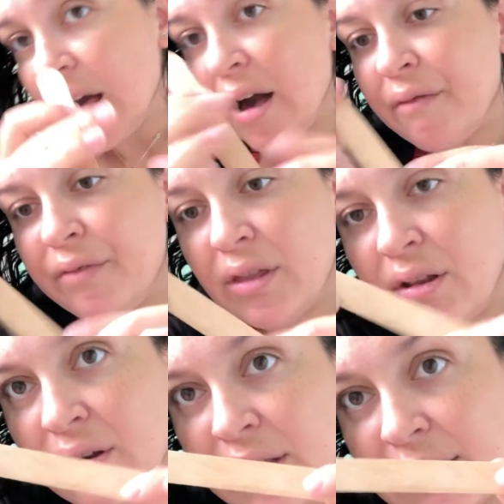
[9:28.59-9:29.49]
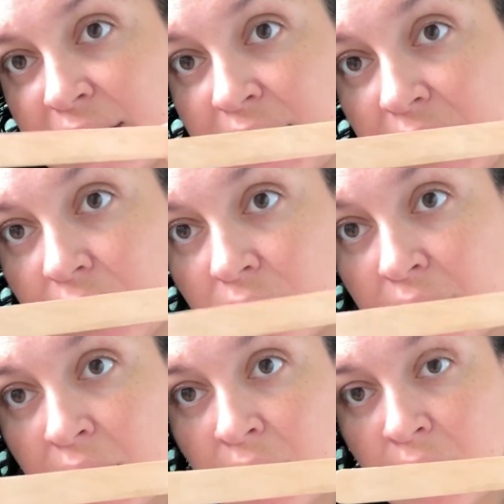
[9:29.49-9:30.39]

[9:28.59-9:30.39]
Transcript: after this stick, okay?